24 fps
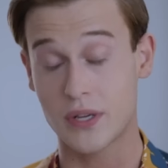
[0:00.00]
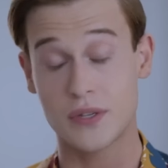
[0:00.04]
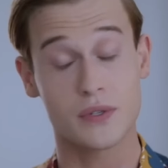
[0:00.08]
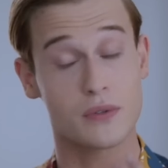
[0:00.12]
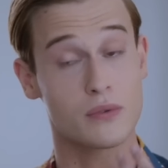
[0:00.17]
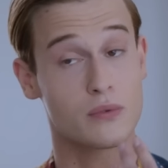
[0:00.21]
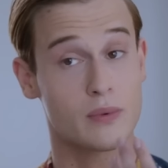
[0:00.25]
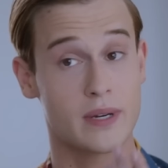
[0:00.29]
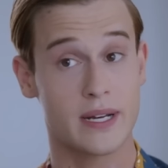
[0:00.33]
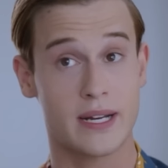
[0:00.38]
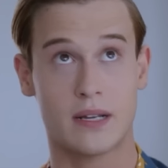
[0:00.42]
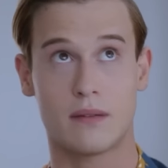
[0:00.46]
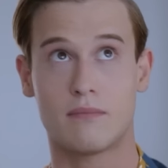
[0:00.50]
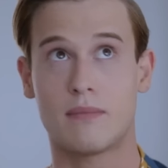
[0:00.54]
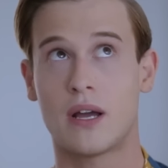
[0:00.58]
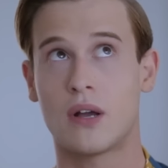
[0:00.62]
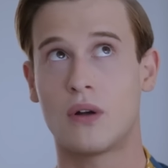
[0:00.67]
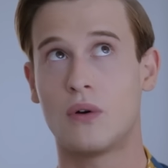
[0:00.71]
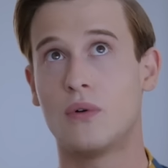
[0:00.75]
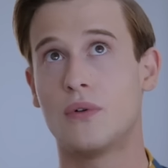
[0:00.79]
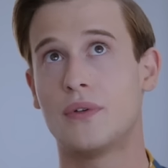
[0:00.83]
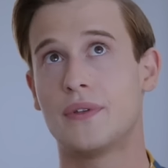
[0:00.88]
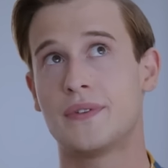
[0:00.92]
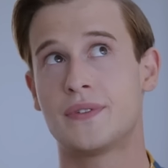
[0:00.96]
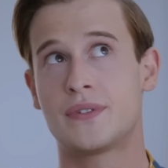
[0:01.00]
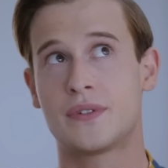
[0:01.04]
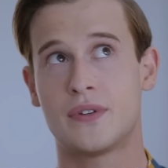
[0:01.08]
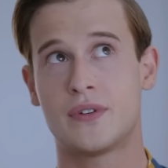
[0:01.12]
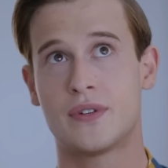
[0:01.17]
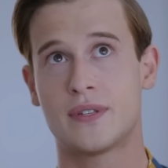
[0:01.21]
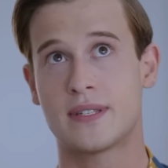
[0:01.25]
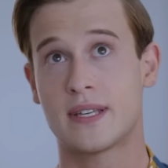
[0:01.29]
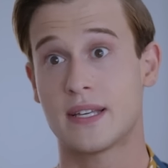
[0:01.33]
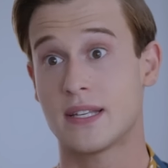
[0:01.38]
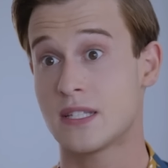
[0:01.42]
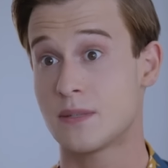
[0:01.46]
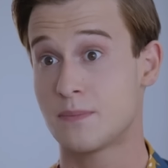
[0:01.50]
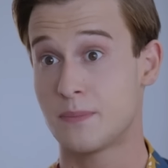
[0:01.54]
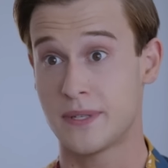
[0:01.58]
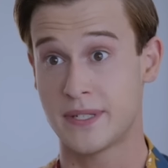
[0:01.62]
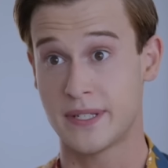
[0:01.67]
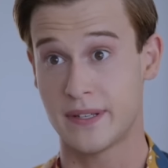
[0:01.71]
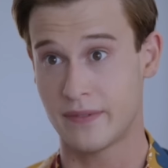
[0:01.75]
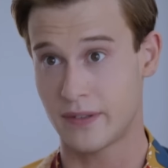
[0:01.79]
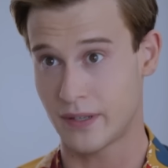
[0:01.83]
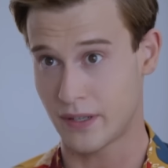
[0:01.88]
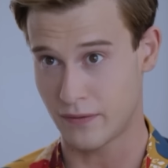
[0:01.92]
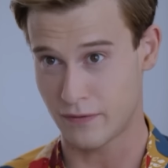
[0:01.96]
when I do reading, my goal is to just get
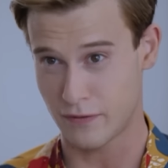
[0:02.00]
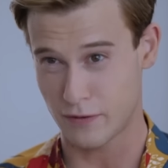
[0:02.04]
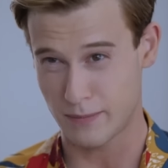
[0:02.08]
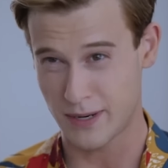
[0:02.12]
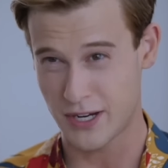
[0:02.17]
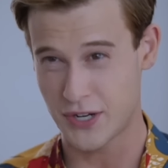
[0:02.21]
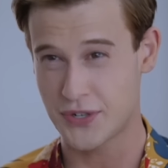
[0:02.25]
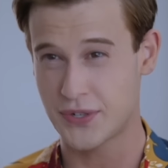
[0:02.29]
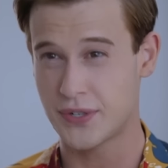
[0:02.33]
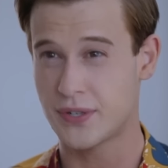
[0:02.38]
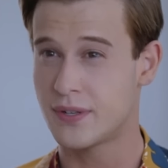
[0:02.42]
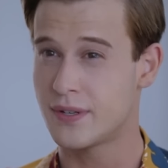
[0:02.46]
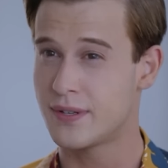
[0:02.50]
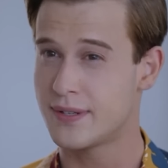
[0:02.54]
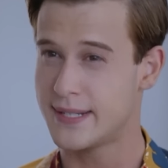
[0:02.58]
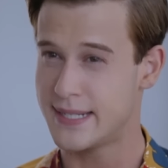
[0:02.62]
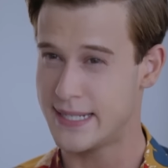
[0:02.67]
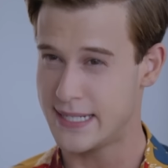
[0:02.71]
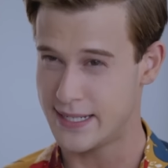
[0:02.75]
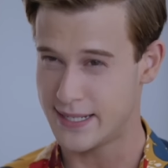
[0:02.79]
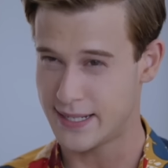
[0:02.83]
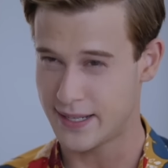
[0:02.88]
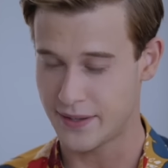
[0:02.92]
specific information,